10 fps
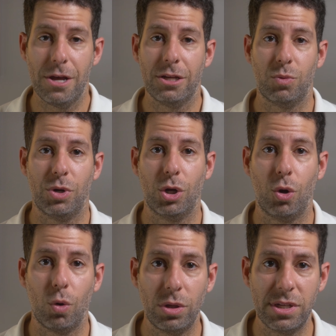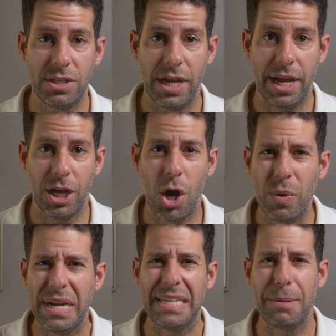So when a girl is saying, oh,
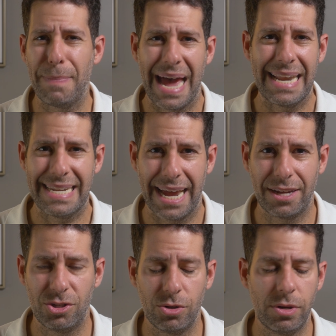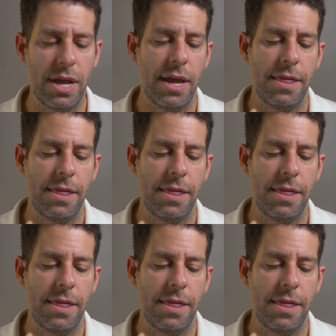he's a bad texter,